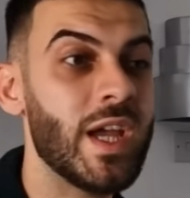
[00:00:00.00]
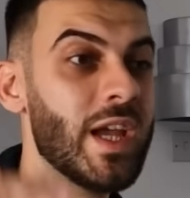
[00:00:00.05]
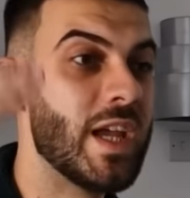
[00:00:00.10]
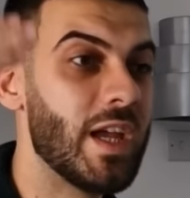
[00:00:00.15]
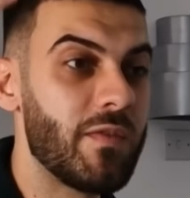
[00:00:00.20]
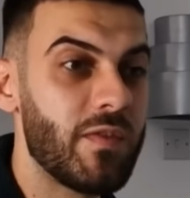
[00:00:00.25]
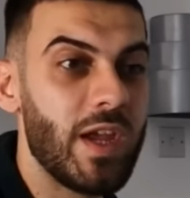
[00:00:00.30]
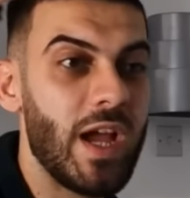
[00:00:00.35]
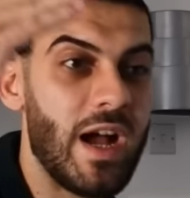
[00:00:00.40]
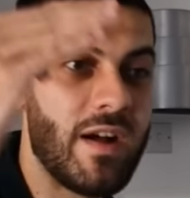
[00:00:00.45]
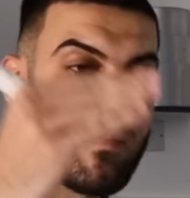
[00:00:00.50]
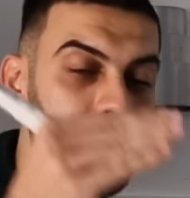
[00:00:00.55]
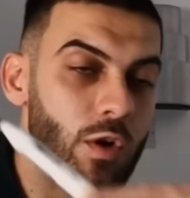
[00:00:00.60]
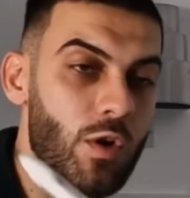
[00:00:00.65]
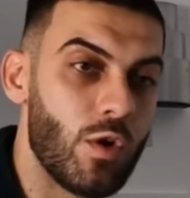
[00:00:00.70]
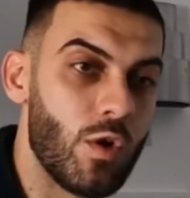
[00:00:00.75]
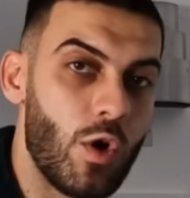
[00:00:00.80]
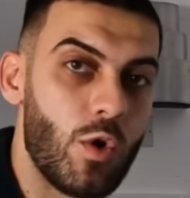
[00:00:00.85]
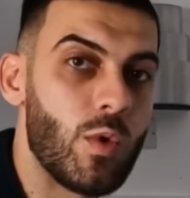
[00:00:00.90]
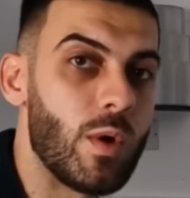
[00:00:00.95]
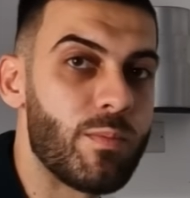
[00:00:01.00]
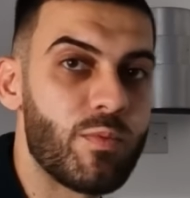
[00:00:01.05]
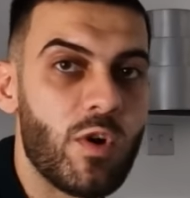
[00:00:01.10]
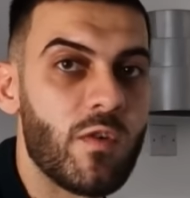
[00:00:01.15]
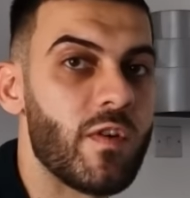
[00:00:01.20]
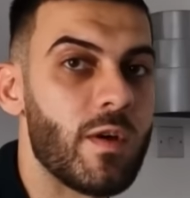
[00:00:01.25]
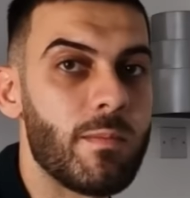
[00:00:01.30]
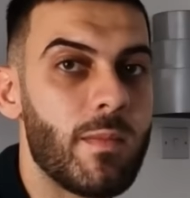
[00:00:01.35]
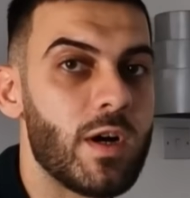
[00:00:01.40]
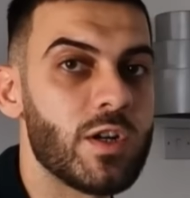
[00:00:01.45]
If you have a lower
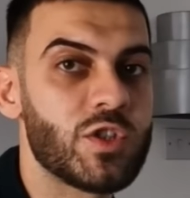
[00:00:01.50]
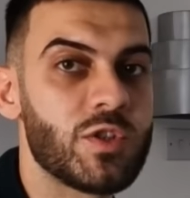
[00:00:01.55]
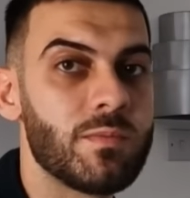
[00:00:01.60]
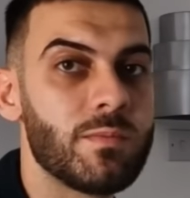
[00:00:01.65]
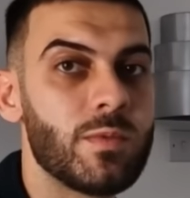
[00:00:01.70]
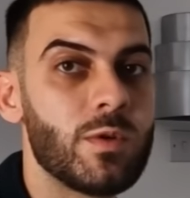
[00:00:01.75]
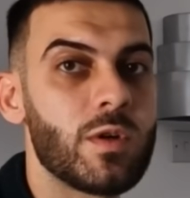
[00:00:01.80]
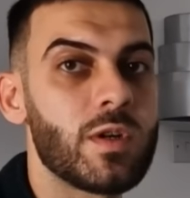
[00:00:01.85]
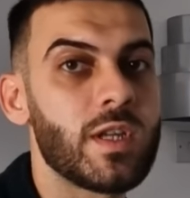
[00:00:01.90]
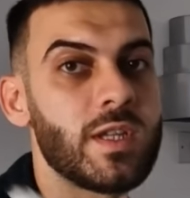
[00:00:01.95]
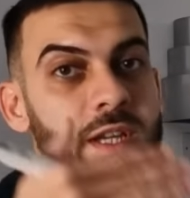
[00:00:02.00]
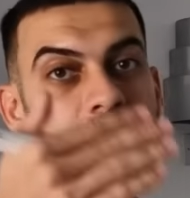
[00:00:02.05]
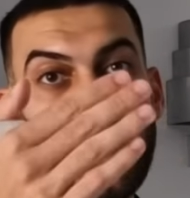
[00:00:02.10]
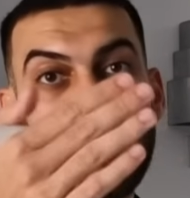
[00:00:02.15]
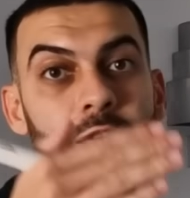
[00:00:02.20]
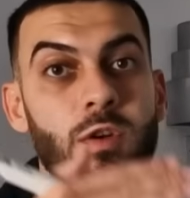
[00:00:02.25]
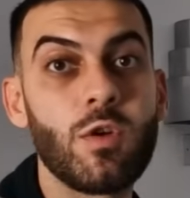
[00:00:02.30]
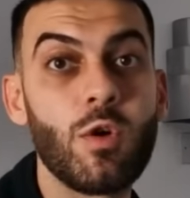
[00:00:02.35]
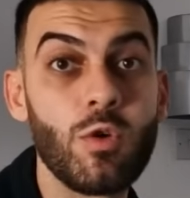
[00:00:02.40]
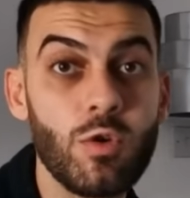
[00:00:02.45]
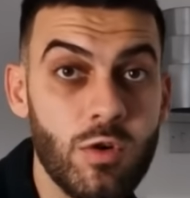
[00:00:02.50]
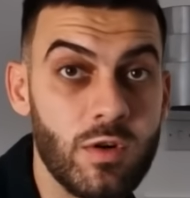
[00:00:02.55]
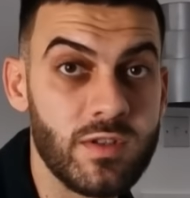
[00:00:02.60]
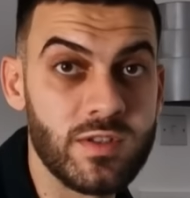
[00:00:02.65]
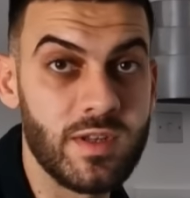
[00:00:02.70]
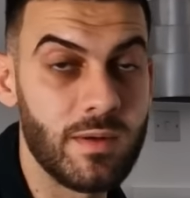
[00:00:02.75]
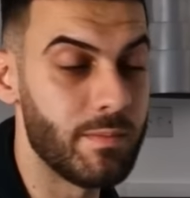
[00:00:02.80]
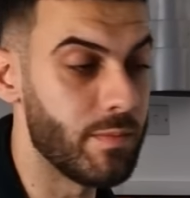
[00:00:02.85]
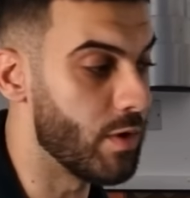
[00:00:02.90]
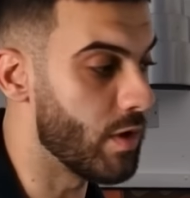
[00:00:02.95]
profit margin book and you have a low
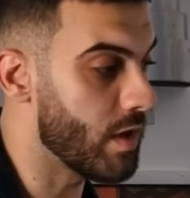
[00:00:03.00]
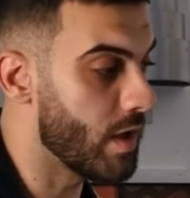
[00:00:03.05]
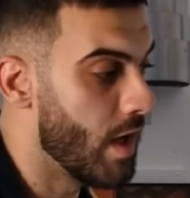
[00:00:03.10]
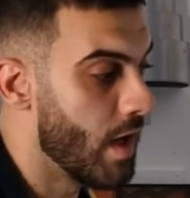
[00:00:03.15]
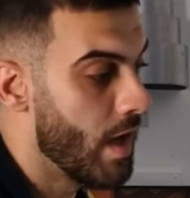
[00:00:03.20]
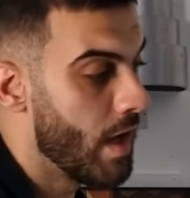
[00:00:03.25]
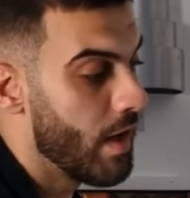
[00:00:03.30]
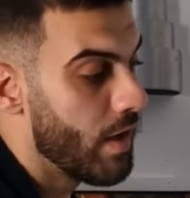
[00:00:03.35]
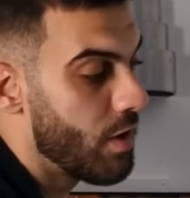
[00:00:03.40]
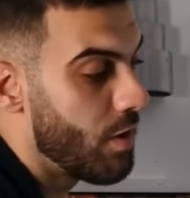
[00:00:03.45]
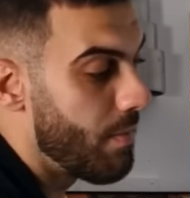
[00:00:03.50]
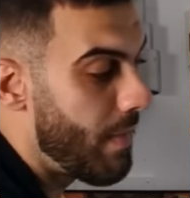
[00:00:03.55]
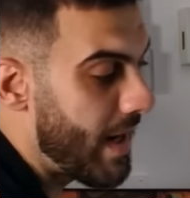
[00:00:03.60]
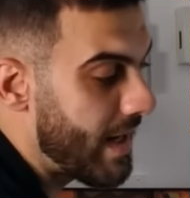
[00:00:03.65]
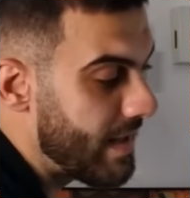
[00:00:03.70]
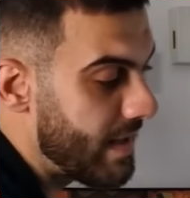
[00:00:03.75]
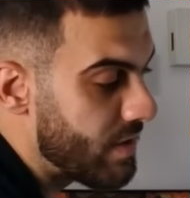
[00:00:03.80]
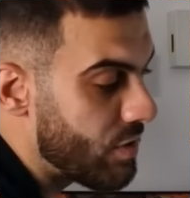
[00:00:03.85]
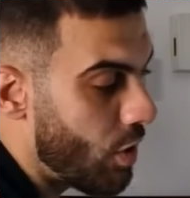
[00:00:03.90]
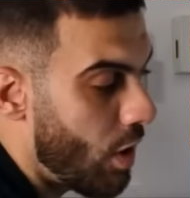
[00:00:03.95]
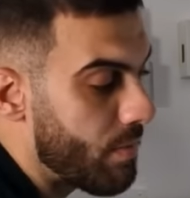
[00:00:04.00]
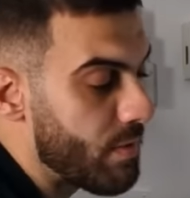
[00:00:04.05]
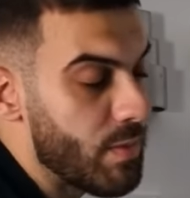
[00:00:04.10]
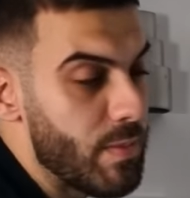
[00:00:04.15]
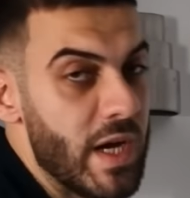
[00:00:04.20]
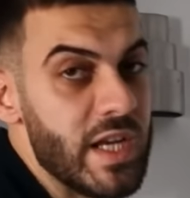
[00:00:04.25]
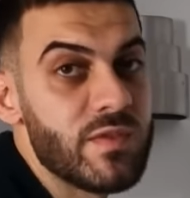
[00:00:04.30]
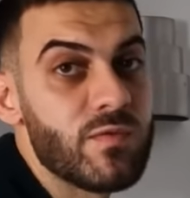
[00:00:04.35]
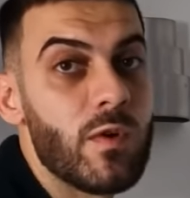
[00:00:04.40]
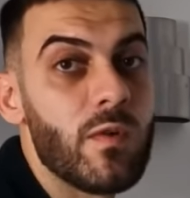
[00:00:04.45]
content book, you might need to
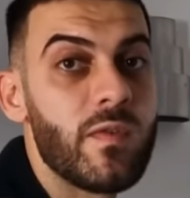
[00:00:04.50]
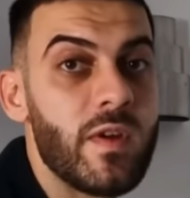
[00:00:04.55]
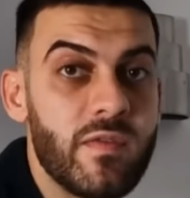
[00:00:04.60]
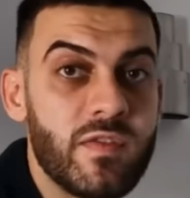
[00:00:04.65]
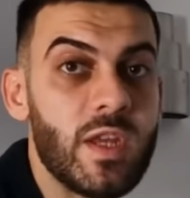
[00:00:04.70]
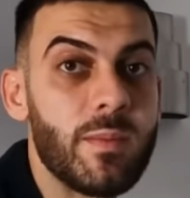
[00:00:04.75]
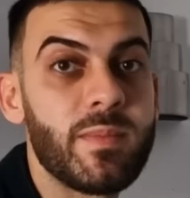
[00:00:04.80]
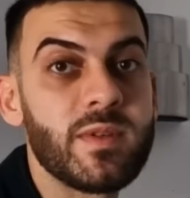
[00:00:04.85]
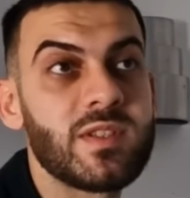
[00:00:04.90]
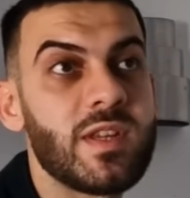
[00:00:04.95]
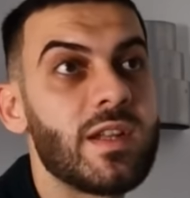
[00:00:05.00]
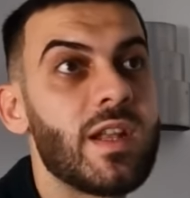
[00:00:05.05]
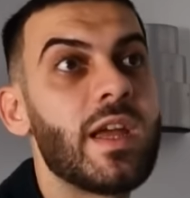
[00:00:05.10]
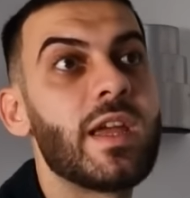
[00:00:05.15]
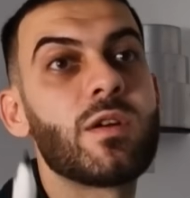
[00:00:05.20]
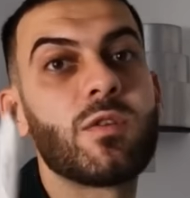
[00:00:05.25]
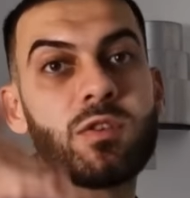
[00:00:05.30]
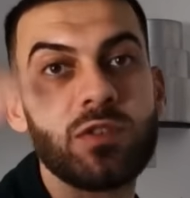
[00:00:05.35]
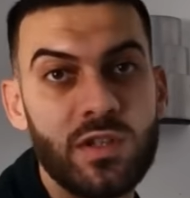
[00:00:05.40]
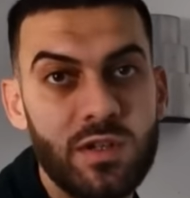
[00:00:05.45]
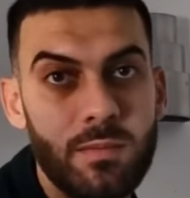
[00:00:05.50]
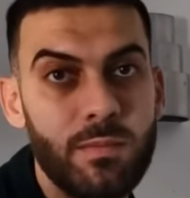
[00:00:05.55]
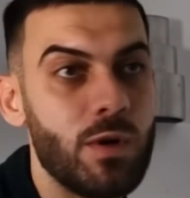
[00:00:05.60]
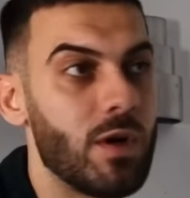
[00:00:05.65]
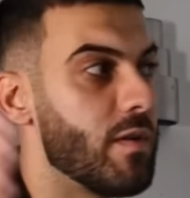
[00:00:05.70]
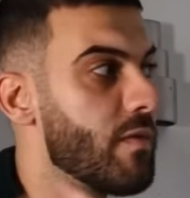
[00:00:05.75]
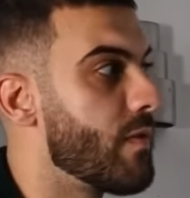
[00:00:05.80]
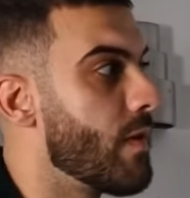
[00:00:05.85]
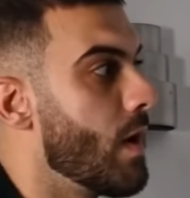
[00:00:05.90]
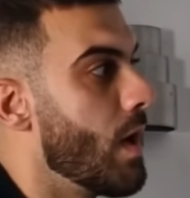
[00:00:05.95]
optimize for 50% ACOS and
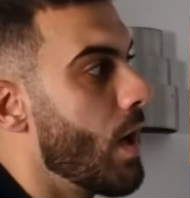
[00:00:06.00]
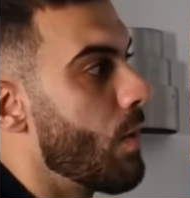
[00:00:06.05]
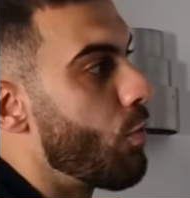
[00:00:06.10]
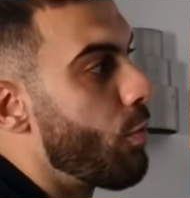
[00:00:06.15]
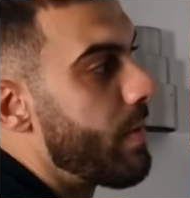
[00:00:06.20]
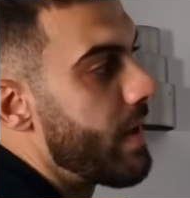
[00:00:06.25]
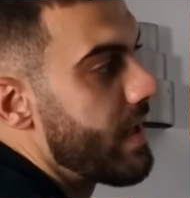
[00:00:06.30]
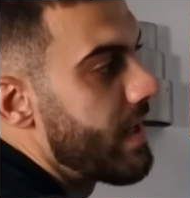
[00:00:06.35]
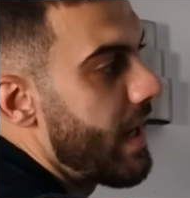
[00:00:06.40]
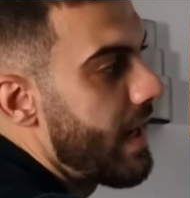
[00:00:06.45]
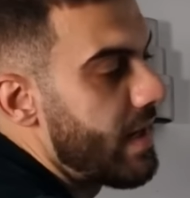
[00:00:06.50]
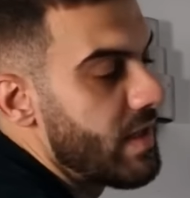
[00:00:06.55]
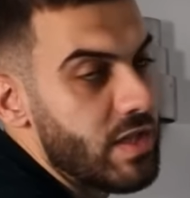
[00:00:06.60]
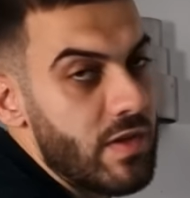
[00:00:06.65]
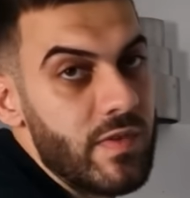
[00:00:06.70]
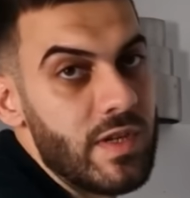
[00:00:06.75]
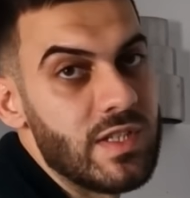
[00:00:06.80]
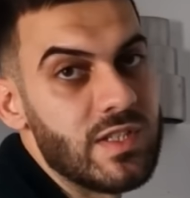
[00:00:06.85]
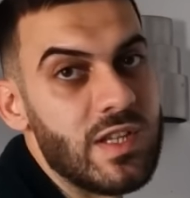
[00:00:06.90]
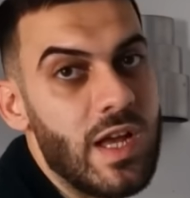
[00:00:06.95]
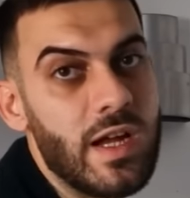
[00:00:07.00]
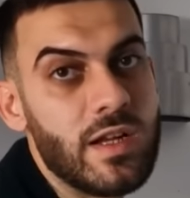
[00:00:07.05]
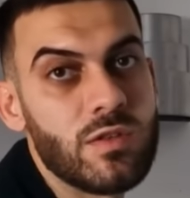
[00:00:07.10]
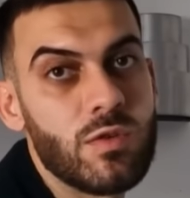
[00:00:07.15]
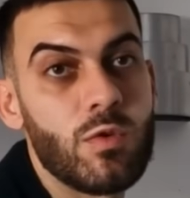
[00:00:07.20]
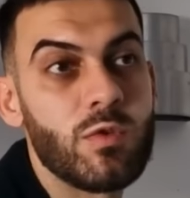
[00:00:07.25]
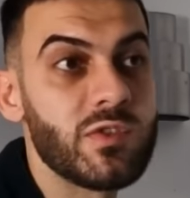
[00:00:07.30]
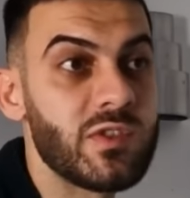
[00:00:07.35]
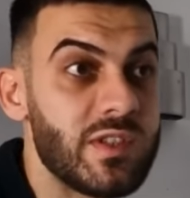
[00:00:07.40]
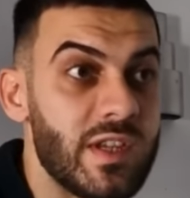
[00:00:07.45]
above will be negative exact,
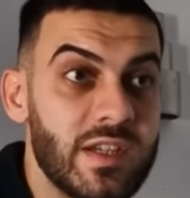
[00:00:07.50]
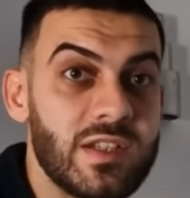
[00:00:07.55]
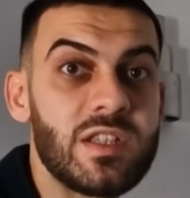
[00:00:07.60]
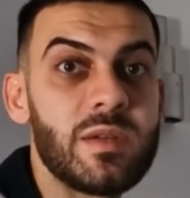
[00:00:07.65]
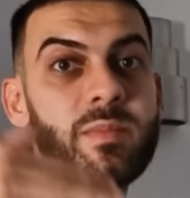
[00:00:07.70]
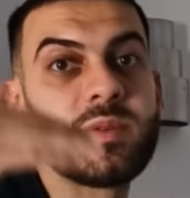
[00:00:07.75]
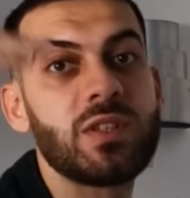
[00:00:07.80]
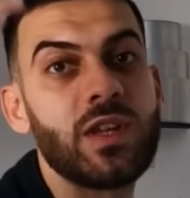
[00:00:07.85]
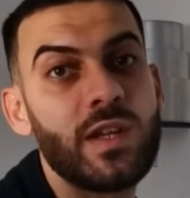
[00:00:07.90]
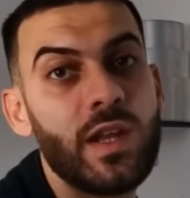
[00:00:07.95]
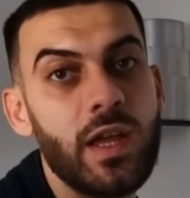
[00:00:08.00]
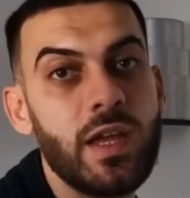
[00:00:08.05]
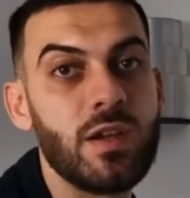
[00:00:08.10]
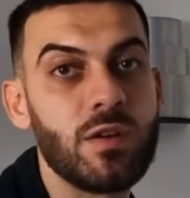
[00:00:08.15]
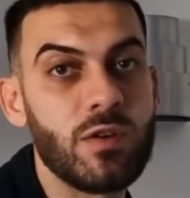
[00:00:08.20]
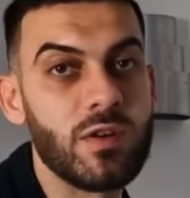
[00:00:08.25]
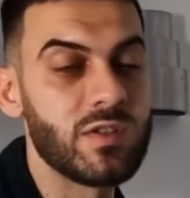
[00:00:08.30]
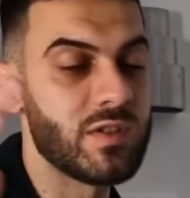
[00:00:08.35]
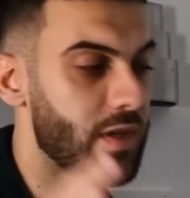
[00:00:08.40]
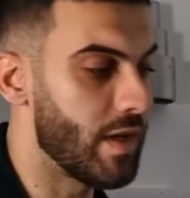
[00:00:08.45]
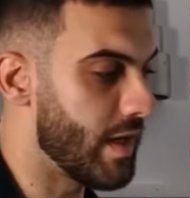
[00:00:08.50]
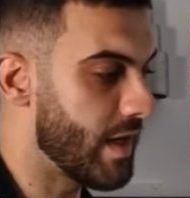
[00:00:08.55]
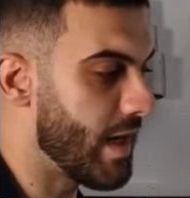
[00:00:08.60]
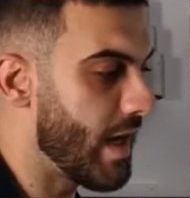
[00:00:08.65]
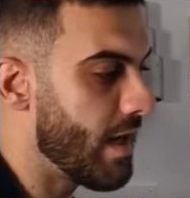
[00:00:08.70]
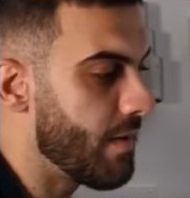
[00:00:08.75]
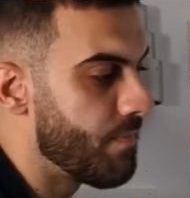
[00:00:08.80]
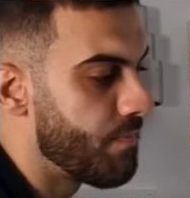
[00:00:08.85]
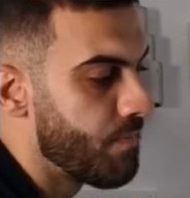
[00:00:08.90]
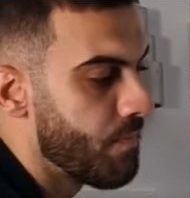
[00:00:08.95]
or 60% ACOS.
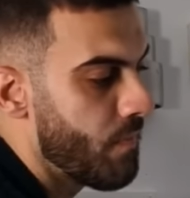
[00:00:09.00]
Again,